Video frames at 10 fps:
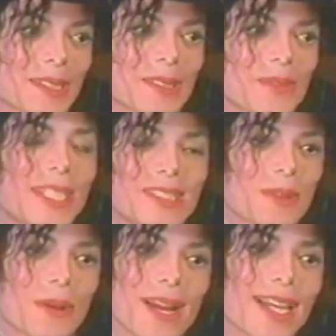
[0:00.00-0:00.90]
When he's
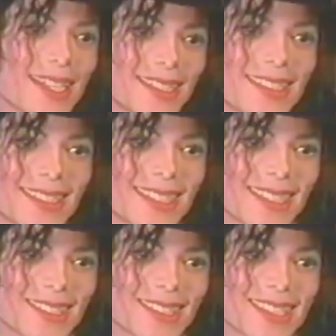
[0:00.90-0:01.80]
crying,
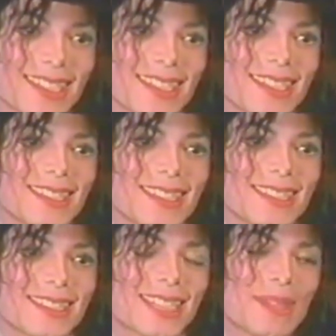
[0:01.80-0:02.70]

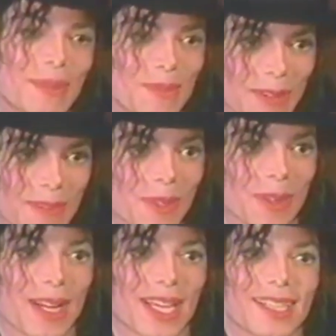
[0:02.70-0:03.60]
to keep him from
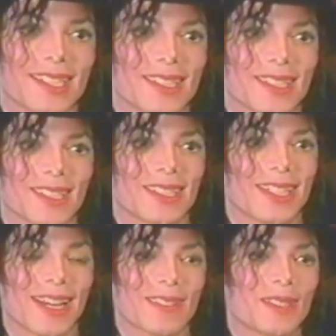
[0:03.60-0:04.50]
crying, you
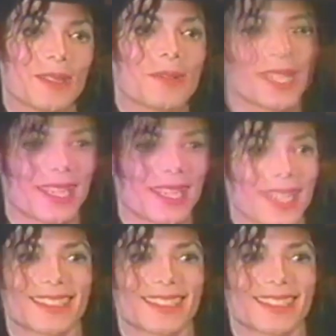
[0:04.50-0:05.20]
have to do one thing.